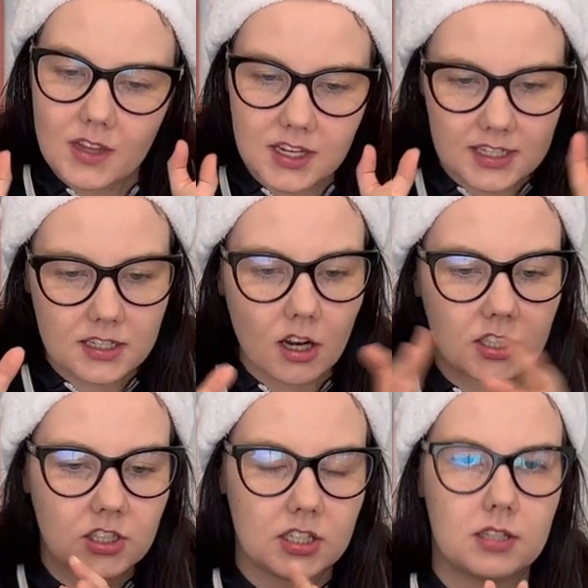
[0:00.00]

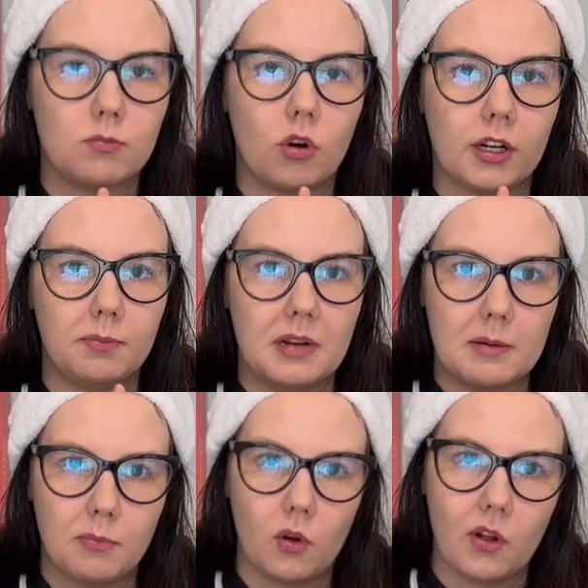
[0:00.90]
Such a smart
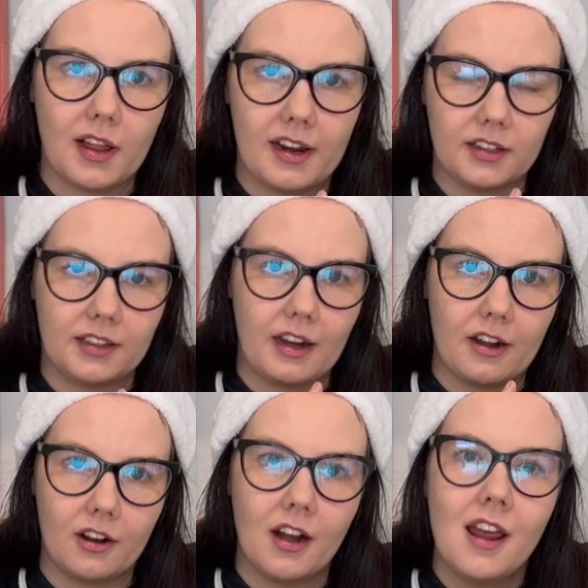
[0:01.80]
people,
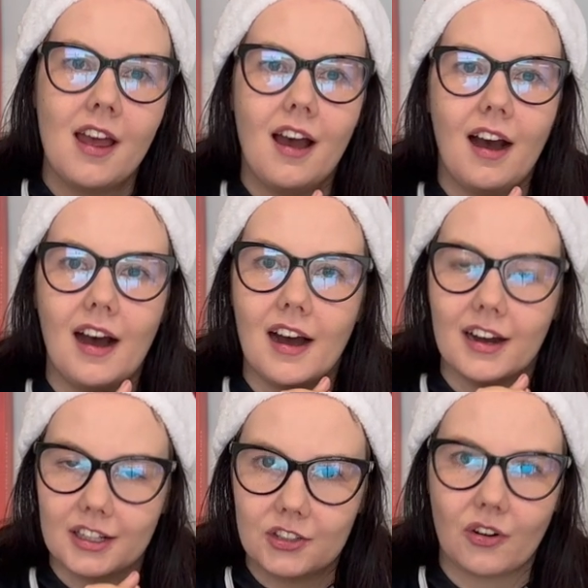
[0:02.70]
they're
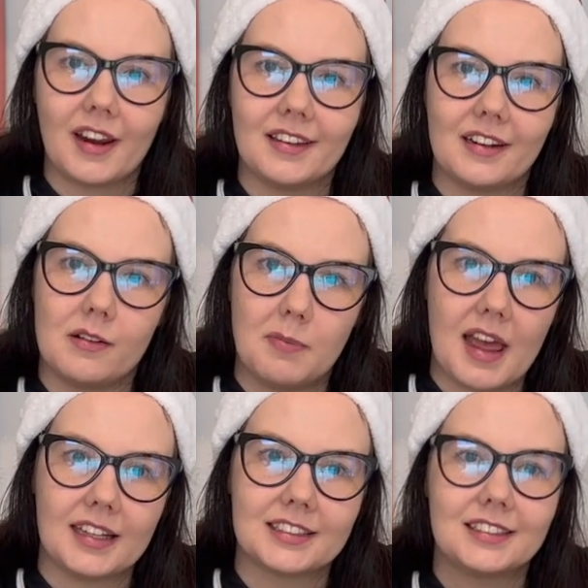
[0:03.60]
trying their
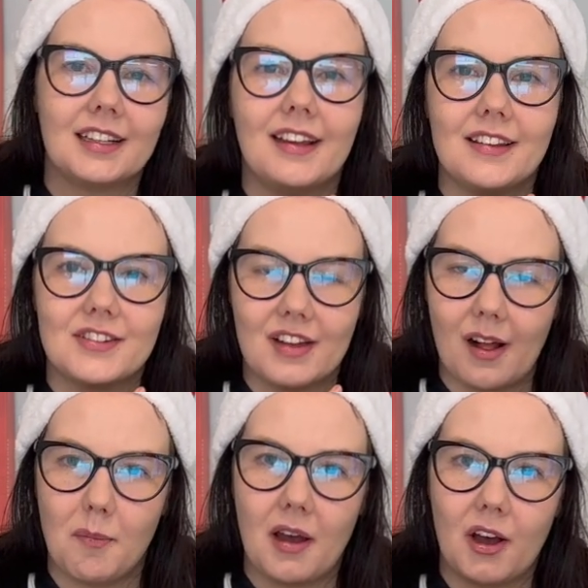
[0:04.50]
best to
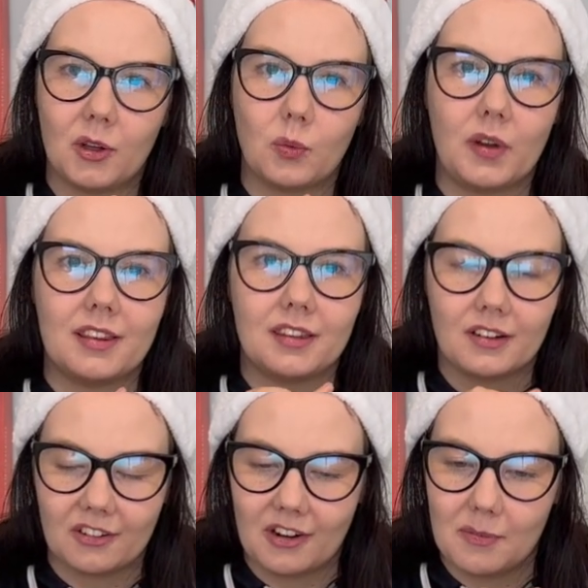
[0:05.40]
help out with the
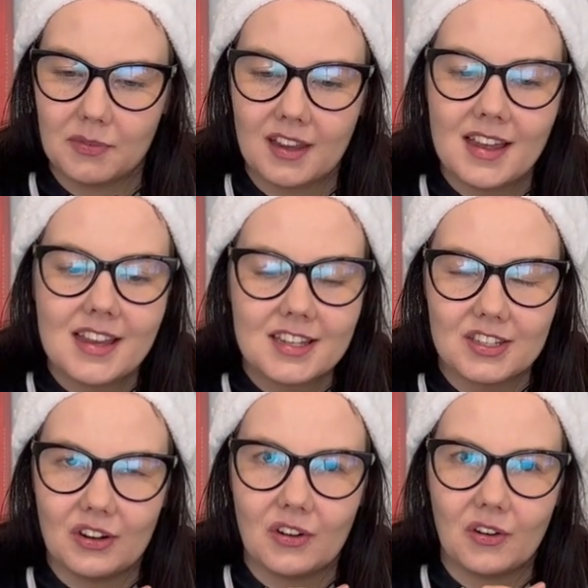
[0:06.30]
crypt.
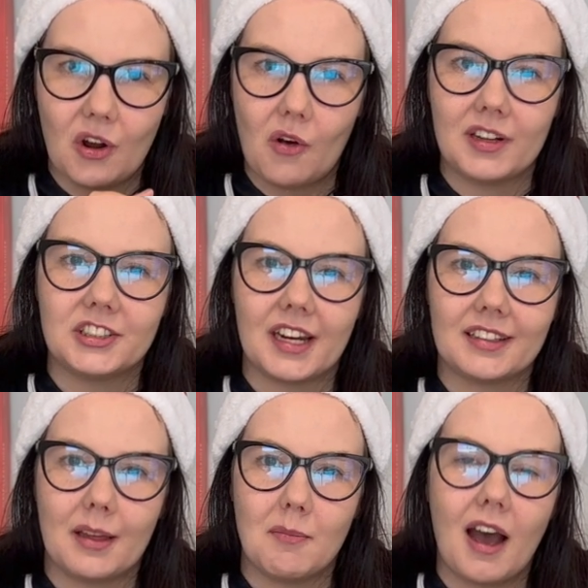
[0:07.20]
So go and check
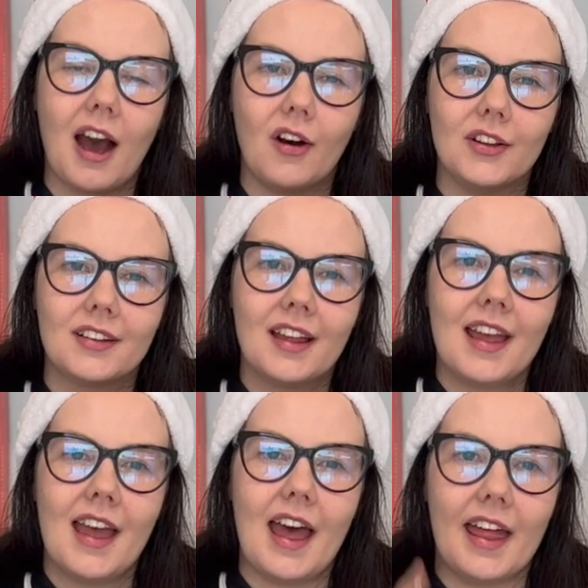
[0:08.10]
them out.
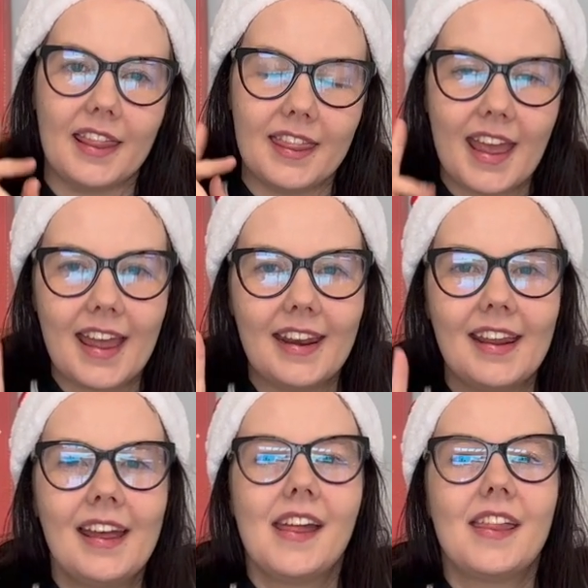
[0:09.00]
And then
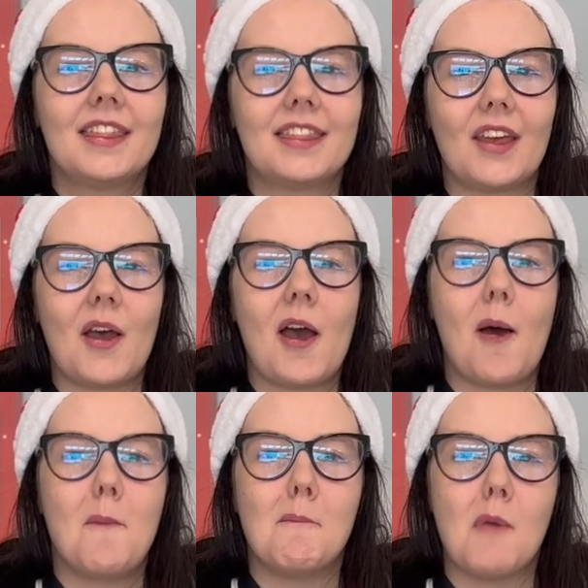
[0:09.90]
the
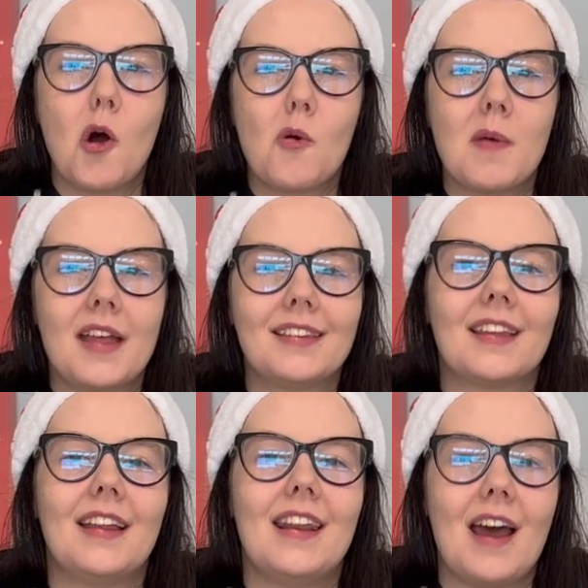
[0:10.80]

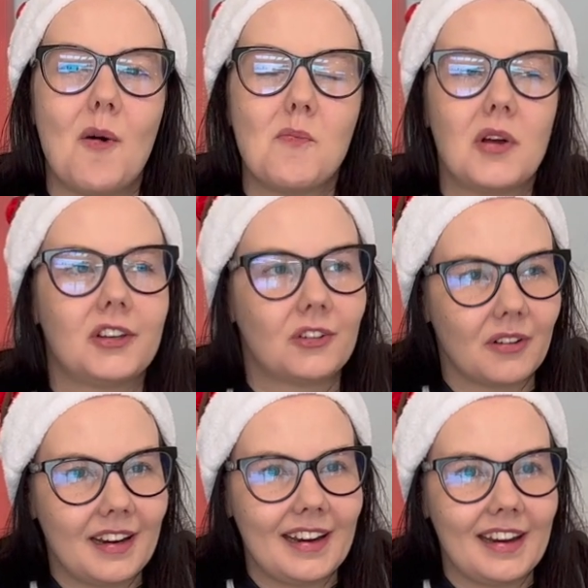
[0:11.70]
moment number
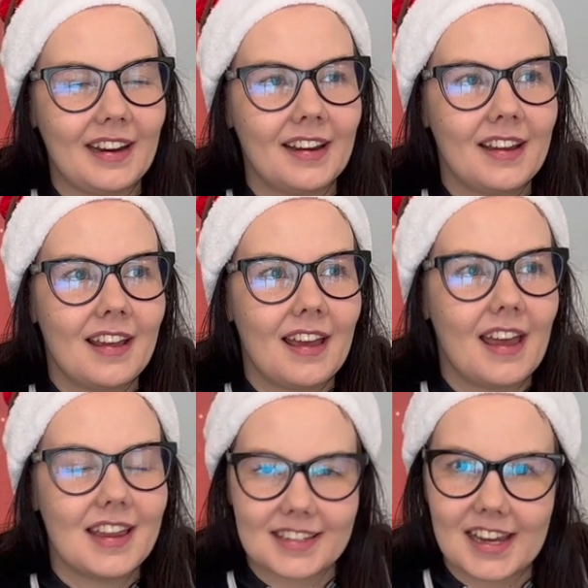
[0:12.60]
3
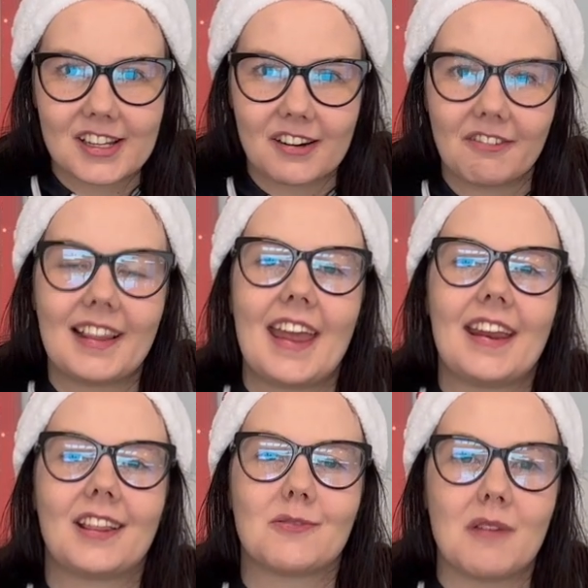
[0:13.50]
is actually
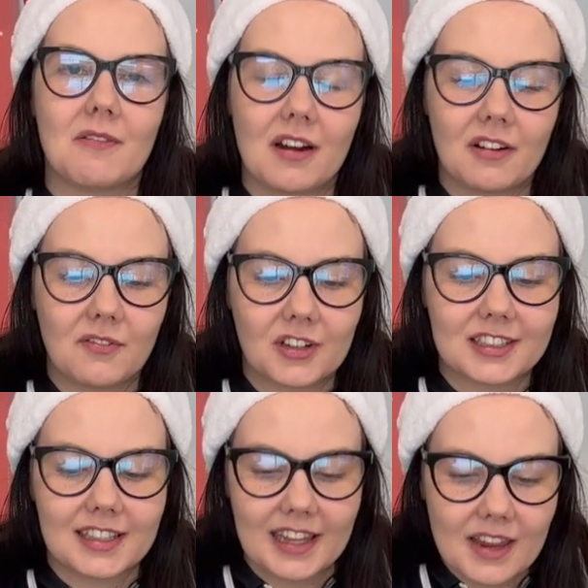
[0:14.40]
related to my very
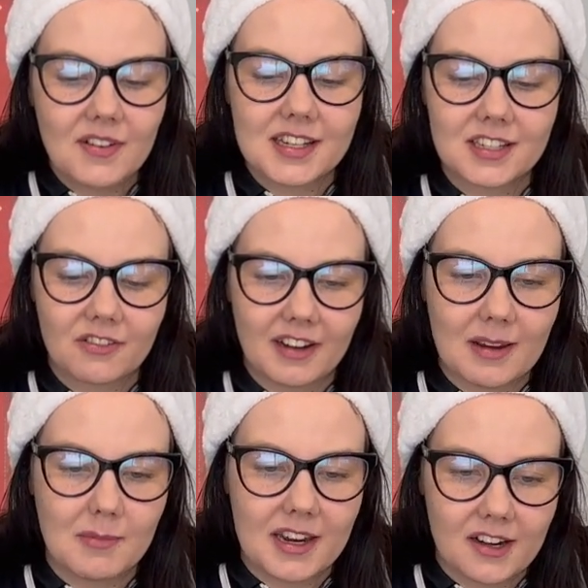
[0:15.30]
first live stream
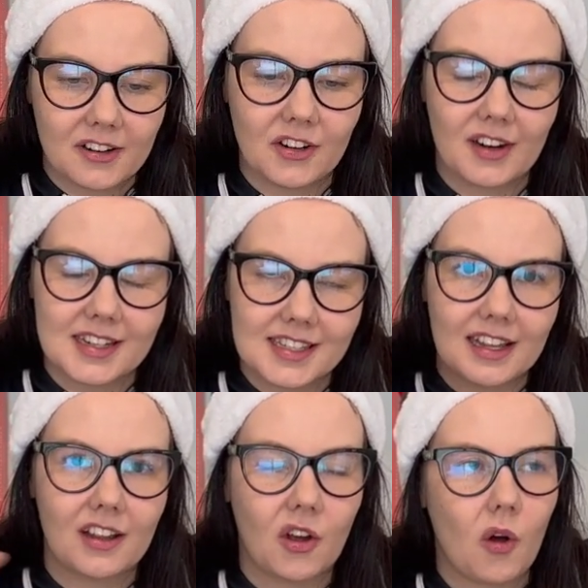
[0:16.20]
here. You can
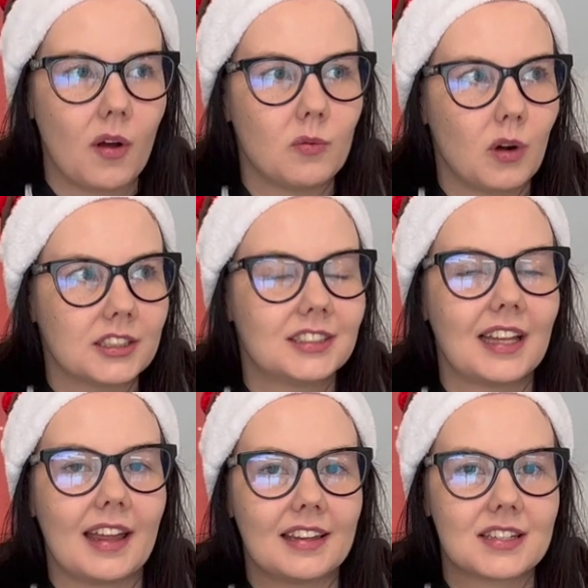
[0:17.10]
still go and watch
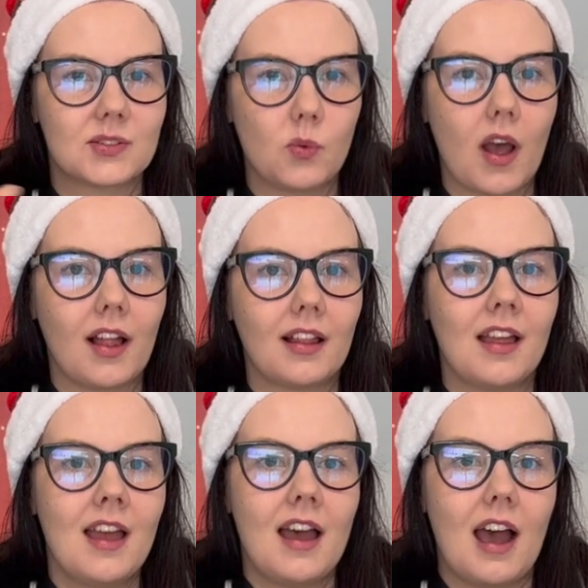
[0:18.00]
that as well.
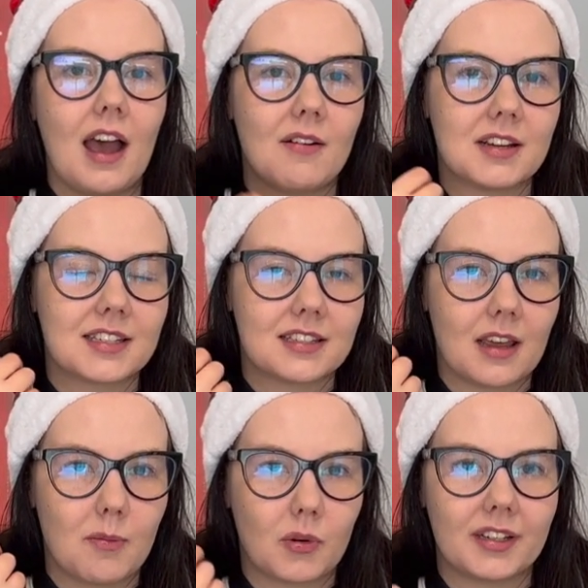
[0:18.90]
I was
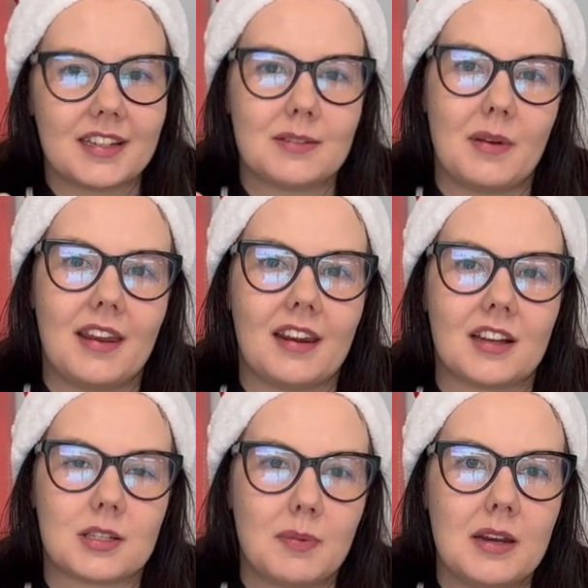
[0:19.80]
participating in a
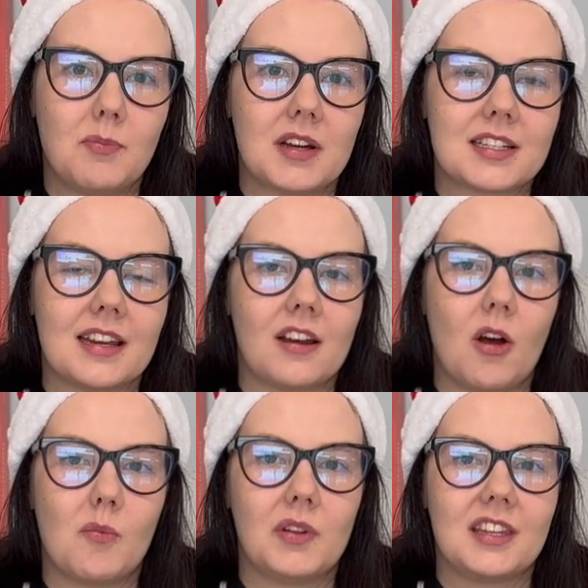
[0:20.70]
speed puzzling
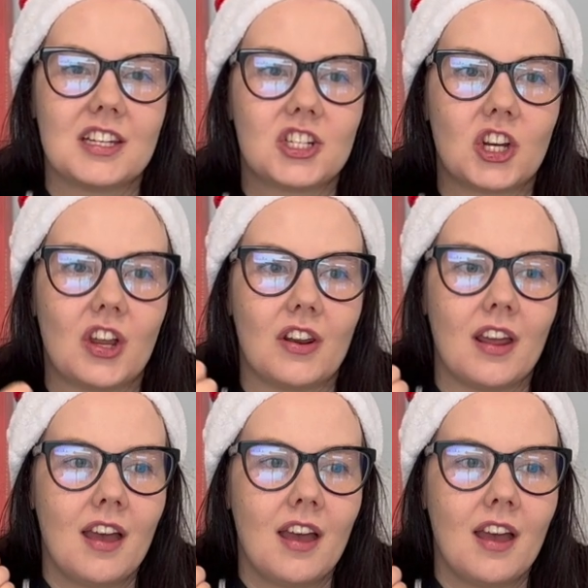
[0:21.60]
competition.